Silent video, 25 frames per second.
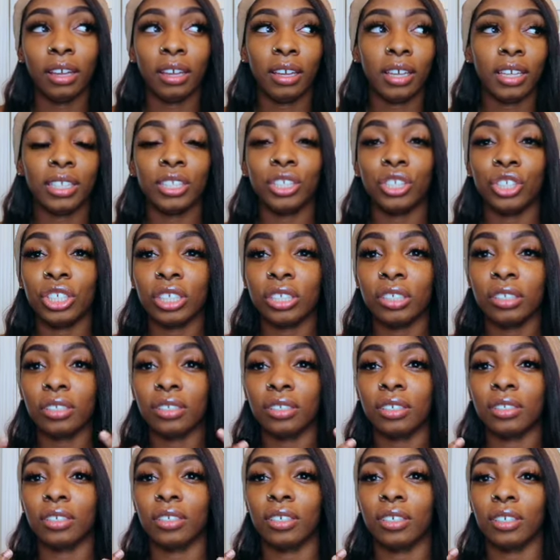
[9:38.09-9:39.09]

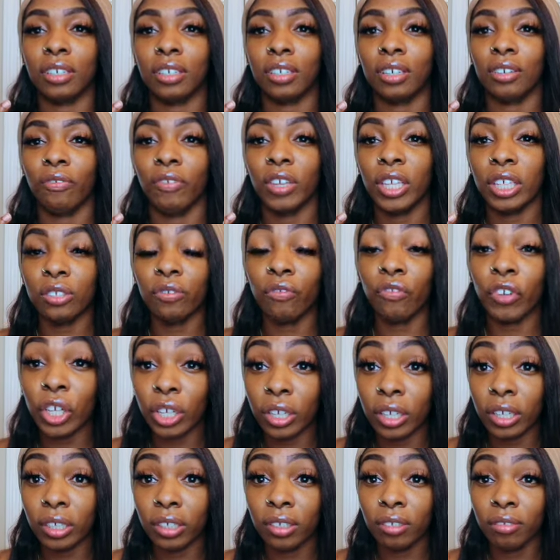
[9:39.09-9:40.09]
It's
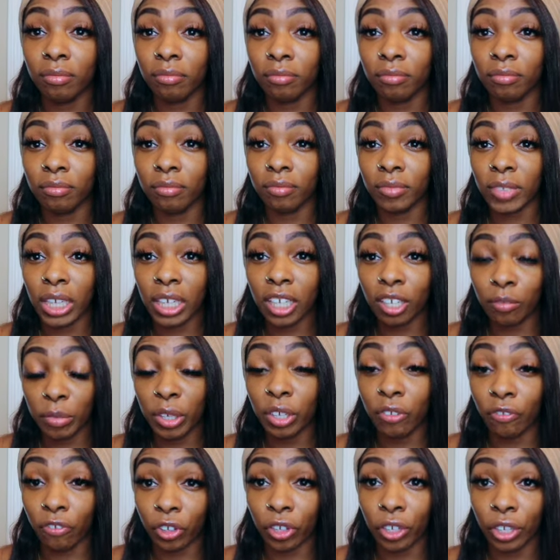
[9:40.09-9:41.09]
fun. It can
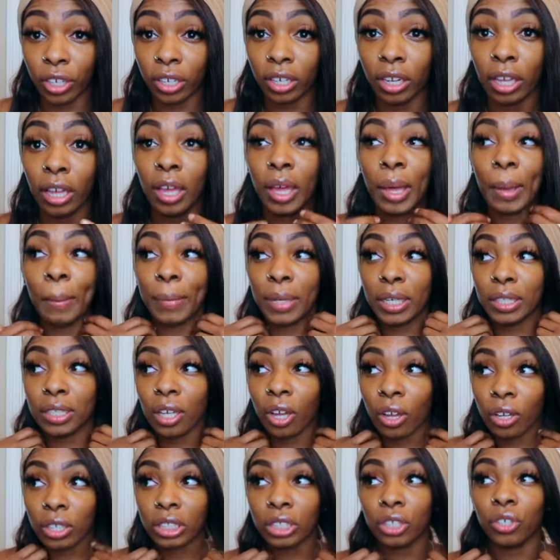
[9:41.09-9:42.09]
be fun, but it's
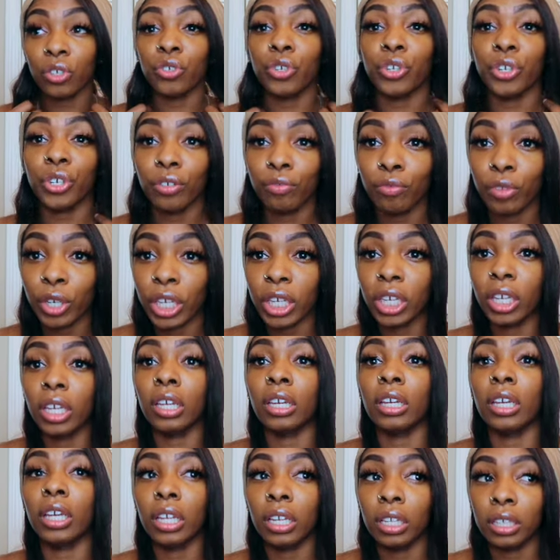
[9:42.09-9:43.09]
also
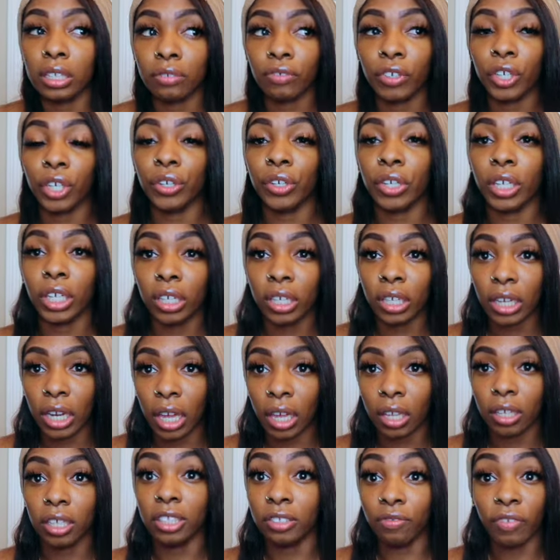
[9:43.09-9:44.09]
nerve-wracking, and it's
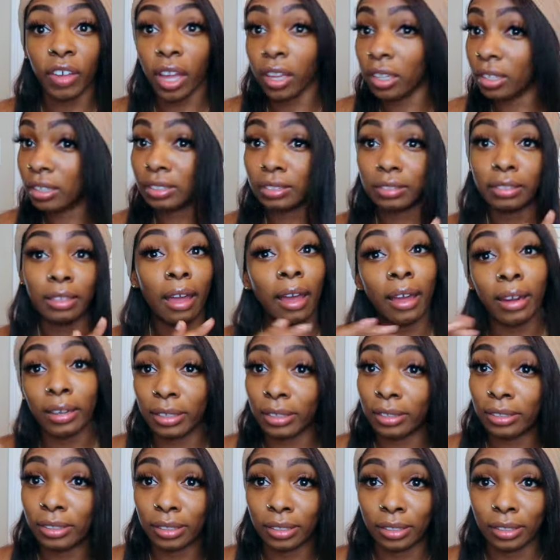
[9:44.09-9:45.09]
not
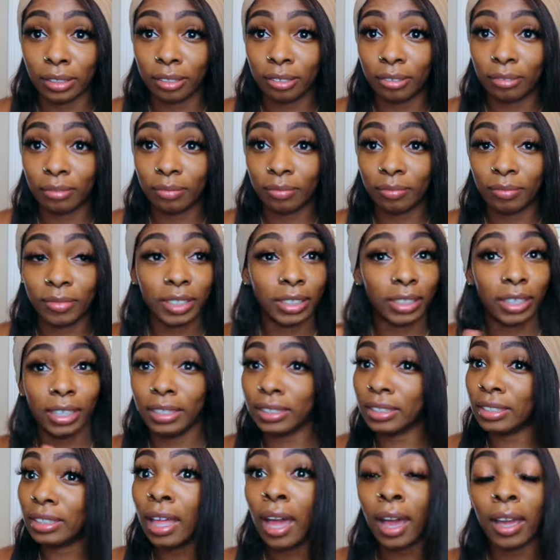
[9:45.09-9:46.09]
easy.
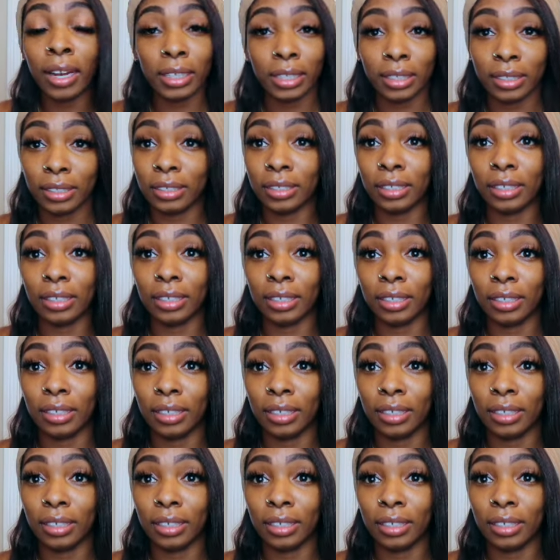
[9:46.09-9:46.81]
It's not easy.